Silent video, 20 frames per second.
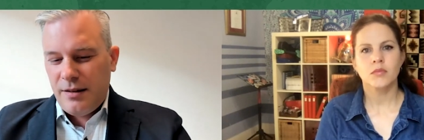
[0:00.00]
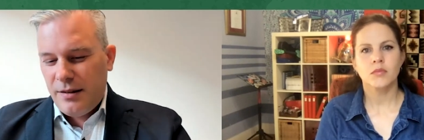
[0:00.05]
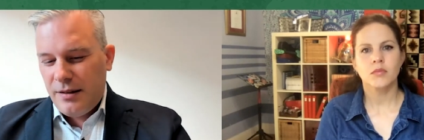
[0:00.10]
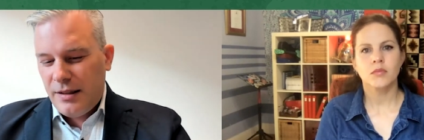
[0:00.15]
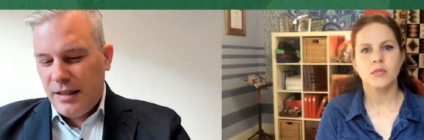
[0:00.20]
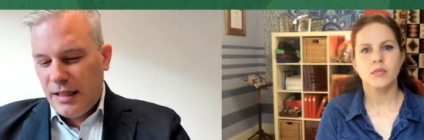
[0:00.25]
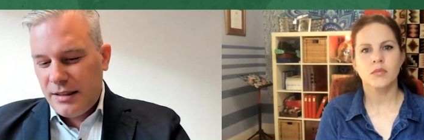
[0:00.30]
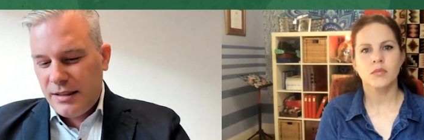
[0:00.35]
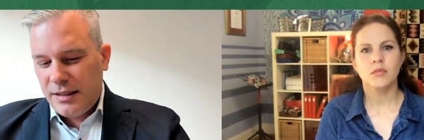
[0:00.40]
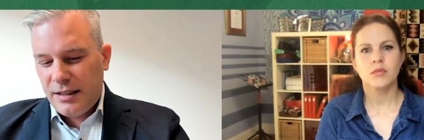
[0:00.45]

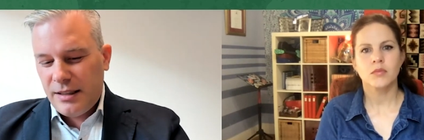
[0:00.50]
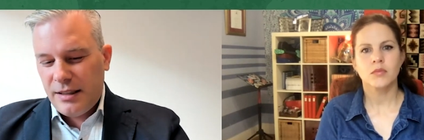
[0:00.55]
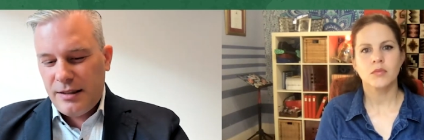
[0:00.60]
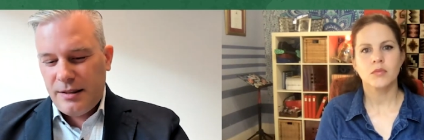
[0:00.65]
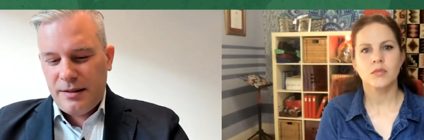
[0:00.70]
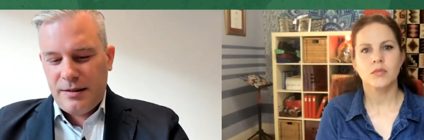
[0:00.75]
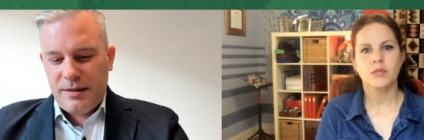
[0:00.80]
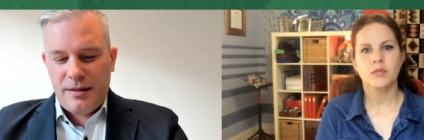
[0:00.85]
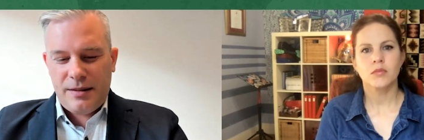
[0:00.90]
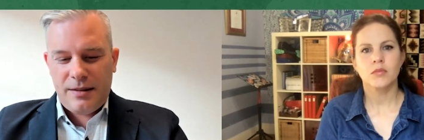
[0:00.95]
Speaker 1: that's a,
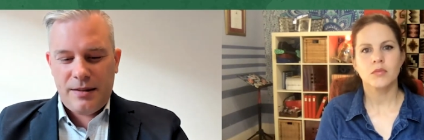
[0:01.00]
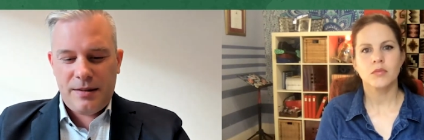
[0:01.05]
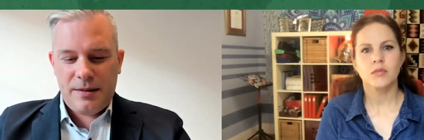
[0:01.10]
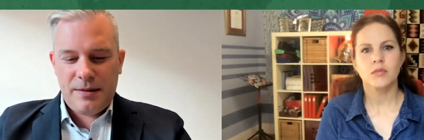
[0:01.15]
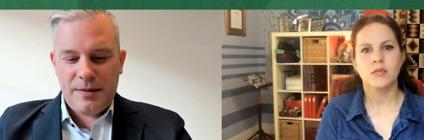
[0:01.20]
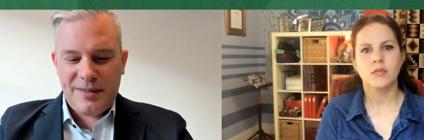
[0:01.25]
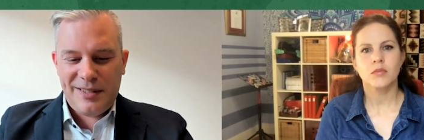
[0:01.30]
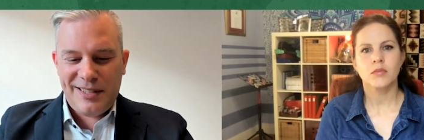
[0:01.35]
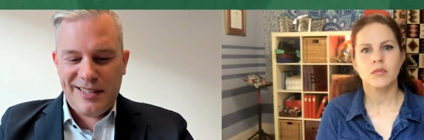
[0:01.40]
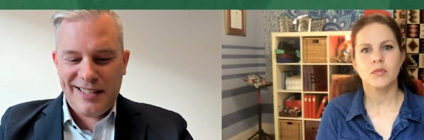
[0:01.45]

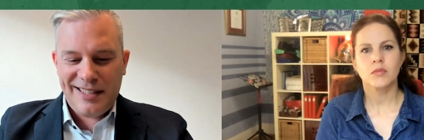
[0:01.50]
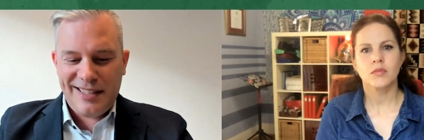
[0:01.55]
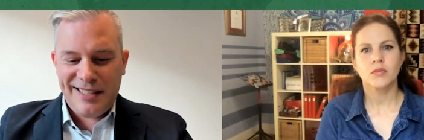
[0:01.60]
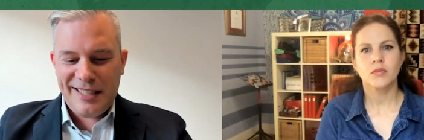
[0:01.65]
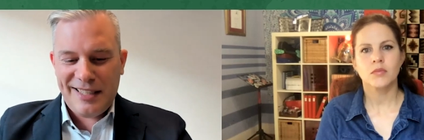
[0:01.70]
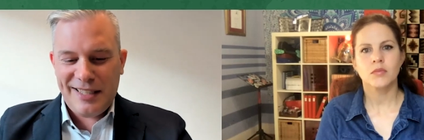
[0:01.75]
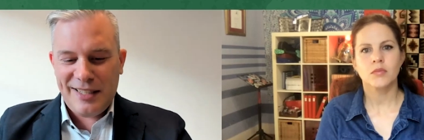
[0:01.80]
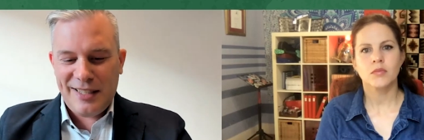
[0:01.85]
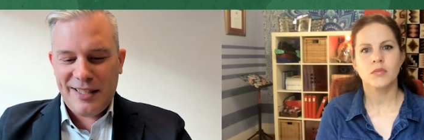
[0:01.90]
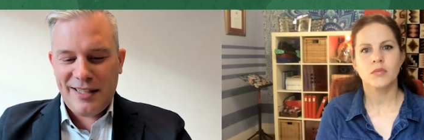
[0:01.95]

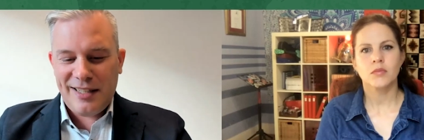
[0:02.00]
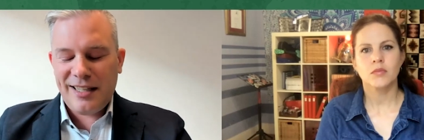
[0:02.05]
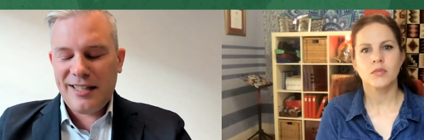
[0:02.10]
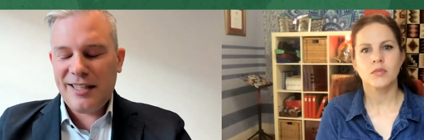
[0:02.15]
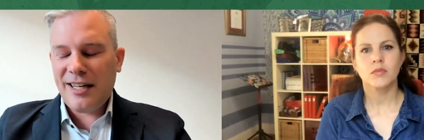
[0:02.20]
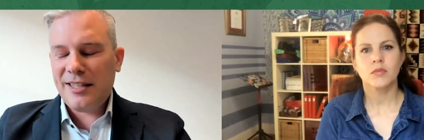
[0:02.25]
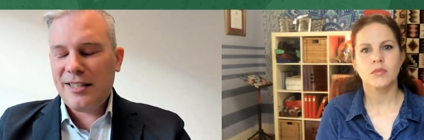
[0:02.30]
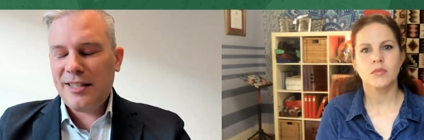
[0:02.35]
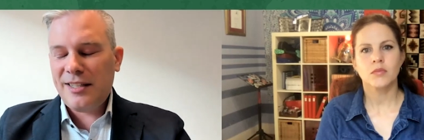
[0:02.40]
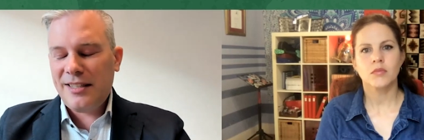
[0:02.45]
uh,
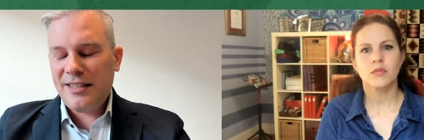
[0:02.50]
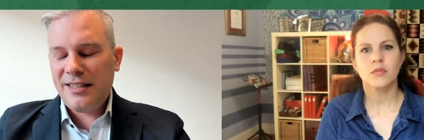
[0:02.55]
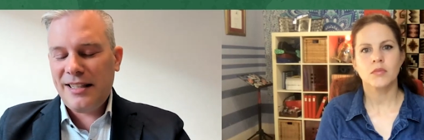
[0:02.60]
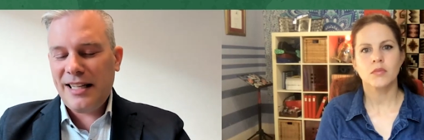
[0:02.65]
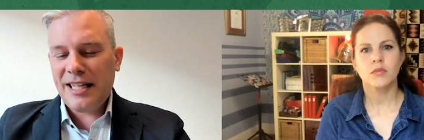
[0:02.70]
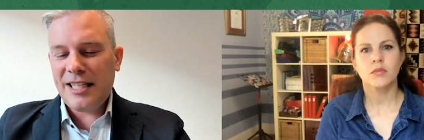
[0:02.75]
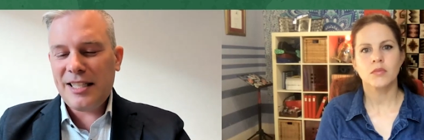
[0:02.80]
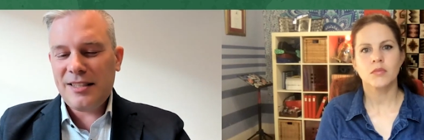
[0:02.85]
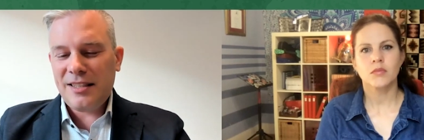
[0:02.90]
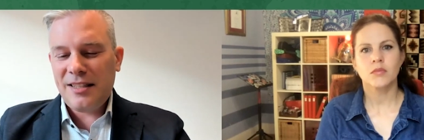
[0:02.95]
another
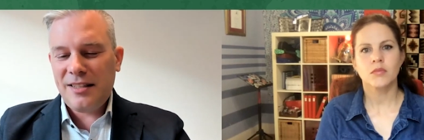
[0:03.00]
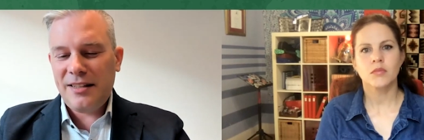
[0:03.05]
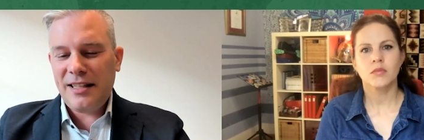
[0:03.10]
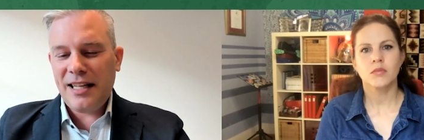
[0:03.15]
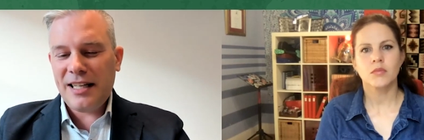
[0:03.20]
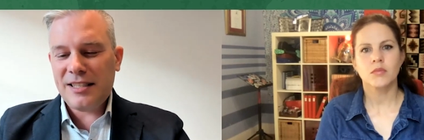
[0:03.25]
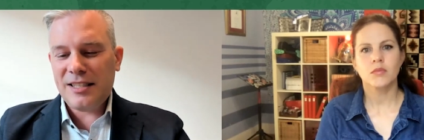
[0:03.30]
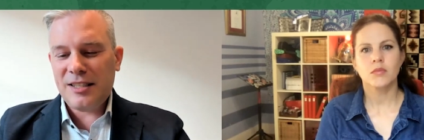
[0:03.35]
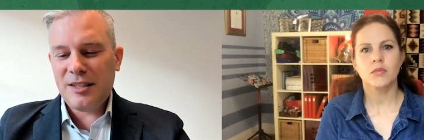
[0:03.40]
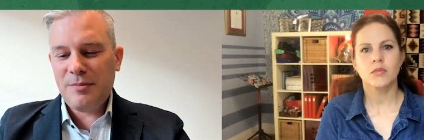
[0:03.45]
next
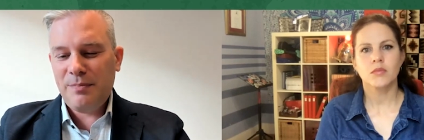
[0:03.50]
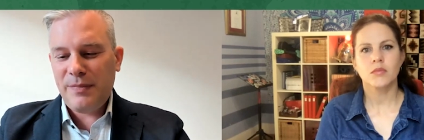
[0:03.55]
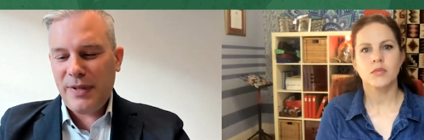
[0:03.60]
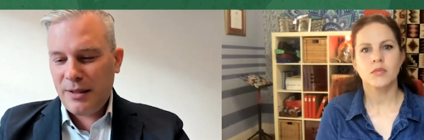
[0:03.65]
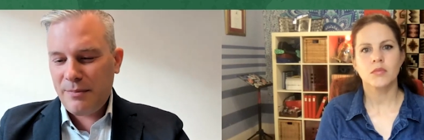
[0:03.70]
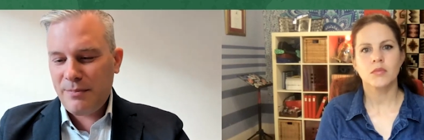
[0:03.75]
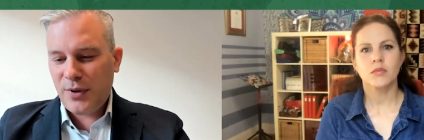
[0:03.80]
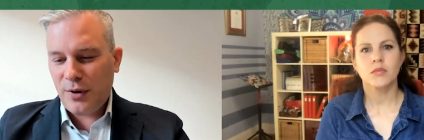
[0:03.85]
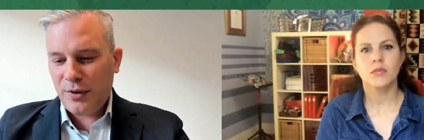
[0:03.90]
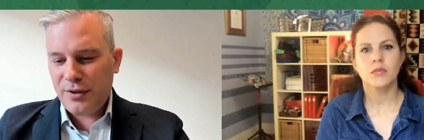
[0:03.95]
next
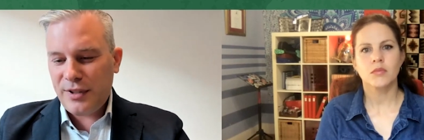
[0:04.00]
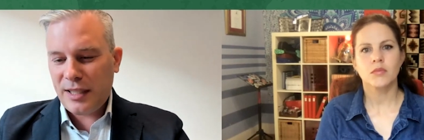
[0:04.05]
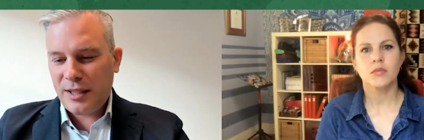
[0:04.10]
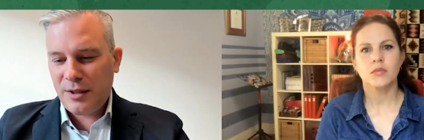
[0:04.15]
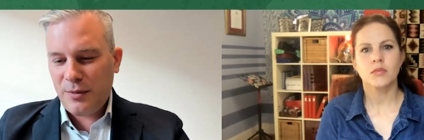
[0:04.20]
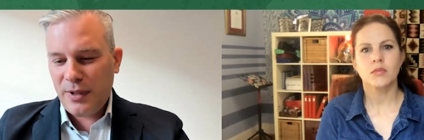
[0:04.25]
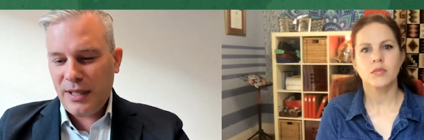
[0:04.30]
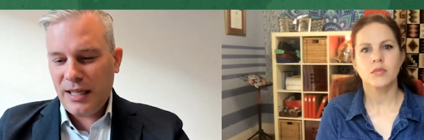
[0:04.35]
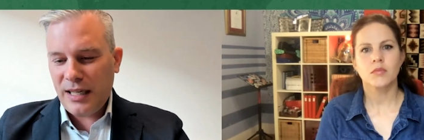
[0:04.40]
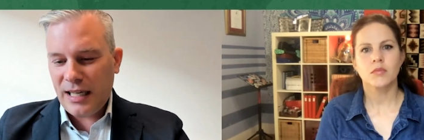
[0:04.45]
big
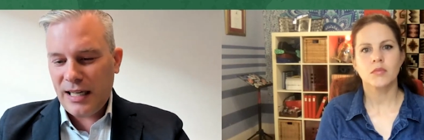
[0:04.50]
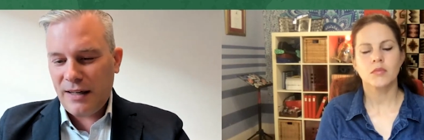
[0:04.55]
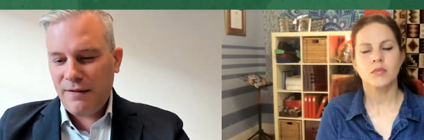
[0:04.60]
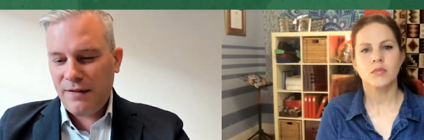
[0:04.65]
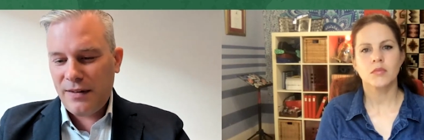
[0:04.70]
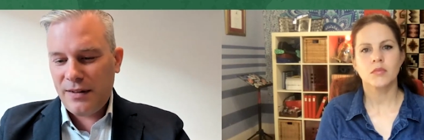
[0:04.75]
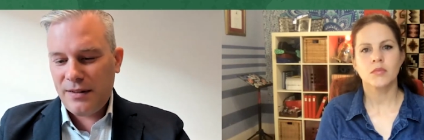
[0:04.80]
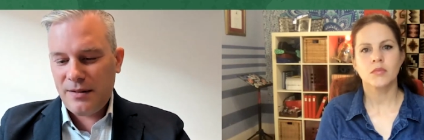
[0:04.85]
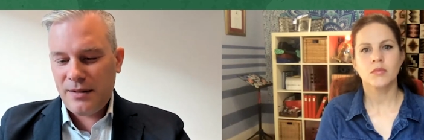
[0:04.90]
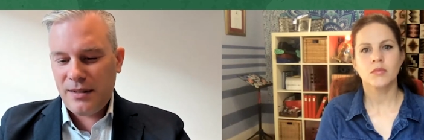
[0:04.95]
project we
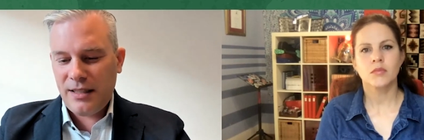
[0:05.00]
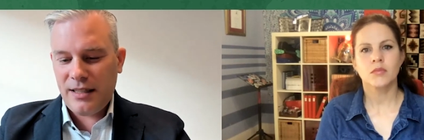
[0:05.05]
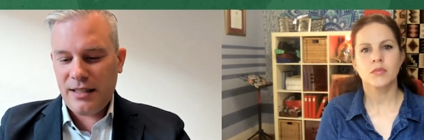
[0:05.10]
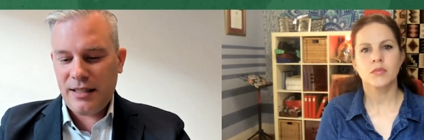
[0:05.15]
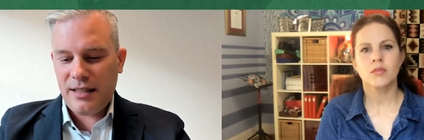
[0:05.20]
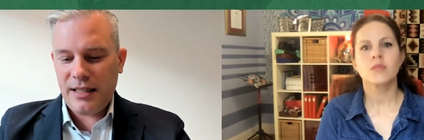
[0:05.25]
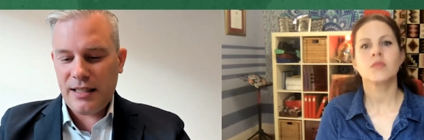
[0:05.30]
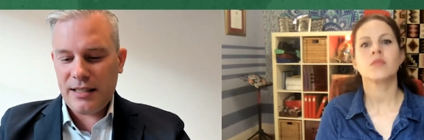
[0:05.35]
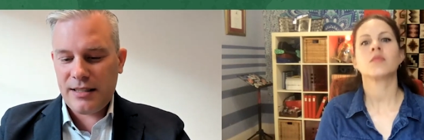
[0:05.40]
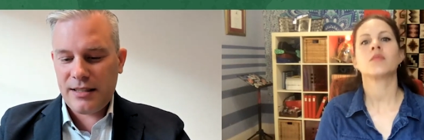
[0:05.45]
have
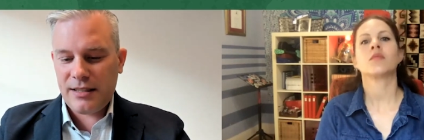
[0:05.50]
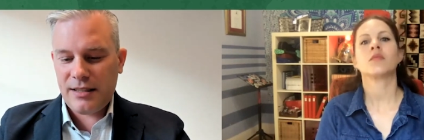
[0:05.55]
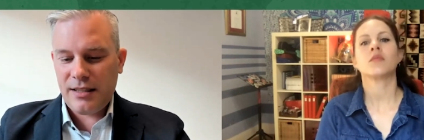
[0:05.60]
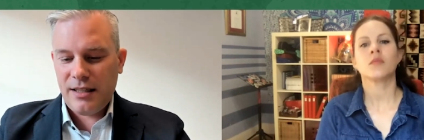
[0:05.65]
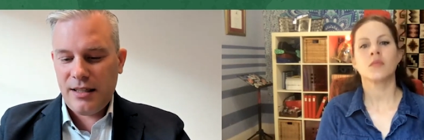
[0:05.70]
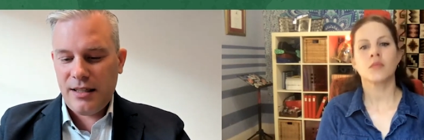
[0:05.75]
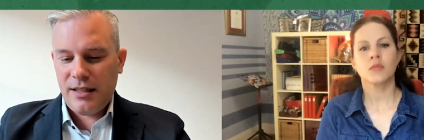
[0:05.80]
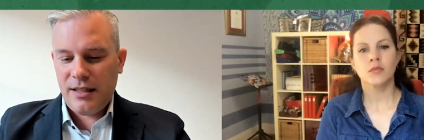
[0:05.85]
is